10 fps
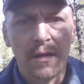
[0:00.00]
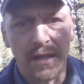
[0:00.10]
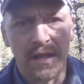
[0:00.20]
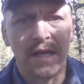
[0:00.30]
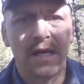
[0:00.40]

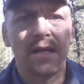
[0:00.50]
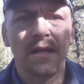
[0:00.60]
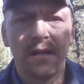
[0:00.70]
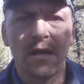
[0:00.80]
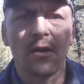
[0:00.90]
then
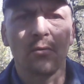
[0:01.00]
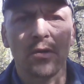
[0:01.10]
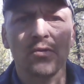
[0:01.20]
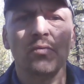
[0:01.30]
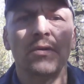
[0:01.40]
other
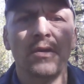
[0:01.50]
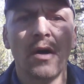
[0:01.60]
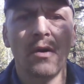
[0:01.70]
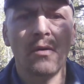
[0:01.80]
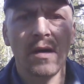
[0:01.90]
ones will
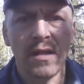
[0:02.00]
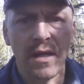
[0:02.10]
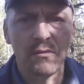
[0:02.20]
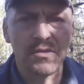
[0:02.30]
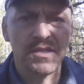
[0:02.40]
know and they
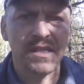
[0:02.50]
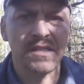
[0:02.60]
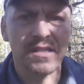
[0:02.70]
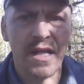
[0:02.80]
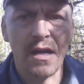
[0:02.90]
will
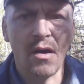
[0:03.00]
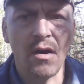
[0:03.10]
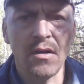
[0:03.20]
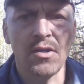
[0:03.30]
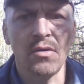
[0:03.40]
sense that
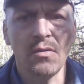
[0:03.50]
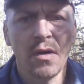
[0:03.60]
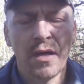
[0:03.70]
on you.